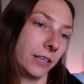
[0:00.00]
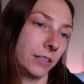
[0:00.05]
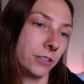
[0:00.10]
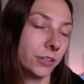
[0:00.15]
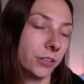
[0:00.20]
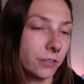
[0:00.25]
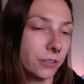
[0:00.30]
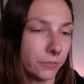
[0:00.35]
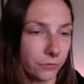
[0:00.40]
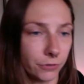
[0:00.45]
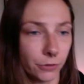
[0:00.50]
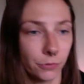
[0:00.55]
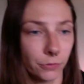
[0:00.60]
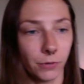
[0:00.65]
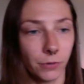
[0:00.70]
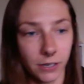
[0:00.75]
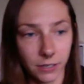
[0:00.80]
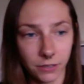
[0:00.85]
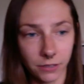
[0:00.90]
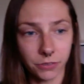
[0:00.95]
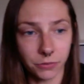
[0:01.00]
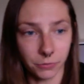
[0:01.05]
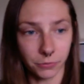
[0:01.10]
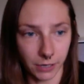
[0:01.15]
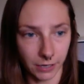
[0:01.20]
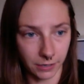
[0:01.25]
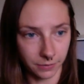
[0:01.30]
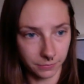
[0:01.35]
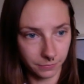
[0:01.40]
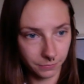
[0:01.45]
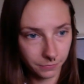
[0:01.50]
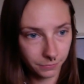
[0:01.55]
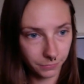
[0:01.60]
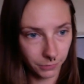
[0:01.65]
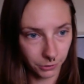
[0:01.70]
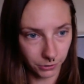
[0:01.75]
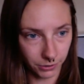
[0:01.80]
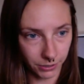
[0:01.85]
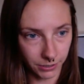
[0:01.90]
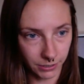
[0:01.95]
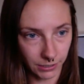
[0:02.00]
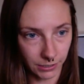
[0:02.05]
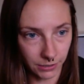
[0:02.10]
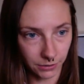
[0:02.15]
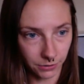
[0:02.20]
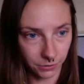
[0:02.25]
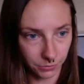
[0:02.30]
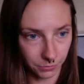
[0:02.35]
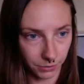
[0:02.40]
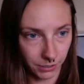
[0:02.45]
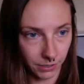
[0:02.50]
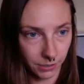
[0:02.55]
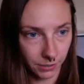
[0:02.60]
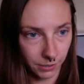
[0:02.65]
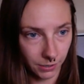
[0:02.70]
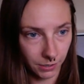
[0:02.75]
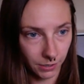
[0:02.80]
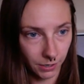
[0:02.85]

Jennifer, one and three. Christine, three.